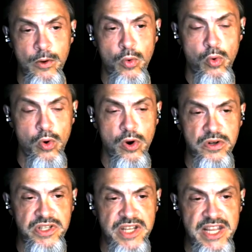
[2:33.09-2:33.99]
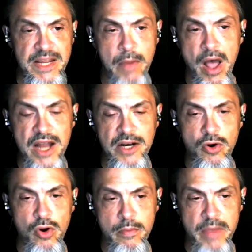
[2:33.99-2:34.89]
or D
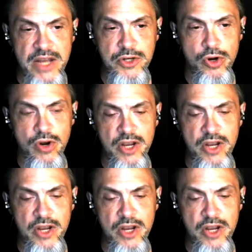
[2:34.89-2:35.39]
minor or major.